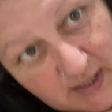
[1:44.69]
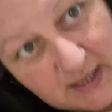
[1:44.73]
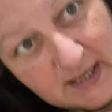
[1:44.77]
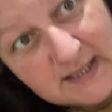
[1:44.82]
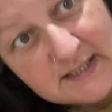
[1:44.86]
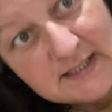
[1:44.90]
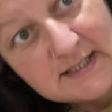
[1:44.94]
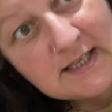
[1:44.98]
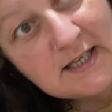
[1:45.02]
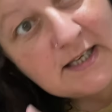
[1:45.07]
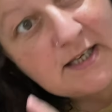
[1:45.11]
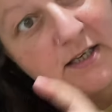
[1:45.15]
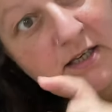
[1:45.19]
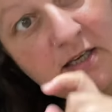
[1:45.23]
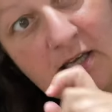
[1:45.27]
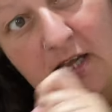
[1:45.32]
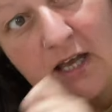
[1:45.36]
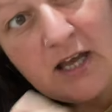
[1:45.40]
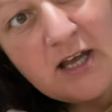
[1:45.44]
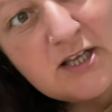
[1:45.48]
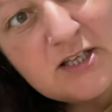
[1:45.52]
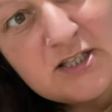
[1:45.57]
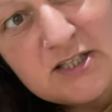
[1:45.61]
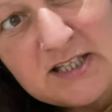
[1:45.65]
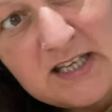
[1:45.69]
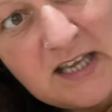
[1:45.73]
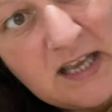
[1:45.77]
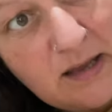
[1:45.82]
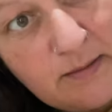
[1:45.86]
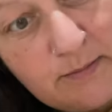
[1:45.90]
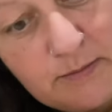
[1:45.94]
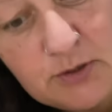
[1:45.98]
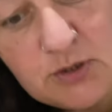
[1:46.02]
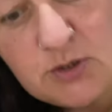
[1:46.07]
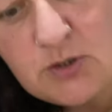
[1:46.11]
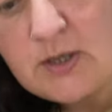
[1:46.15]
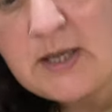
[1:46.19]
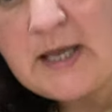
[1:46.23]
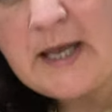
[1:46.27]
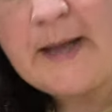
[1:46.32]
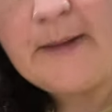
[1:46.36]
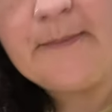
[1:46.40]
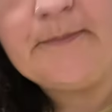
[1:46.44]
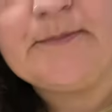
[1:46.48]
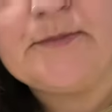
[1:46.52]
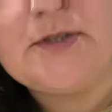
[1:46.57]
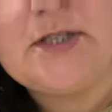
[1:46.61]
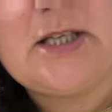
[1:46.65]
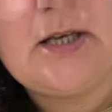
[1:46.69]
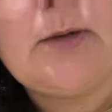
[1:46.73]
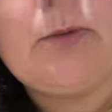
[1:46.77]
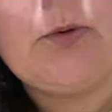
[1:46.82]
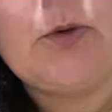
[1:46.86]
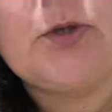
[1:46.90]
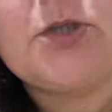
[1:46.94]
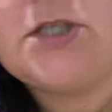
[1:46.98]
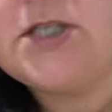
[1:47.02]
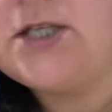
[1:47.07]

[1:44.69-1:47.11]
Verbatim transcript: kits in, see how much you get, see what she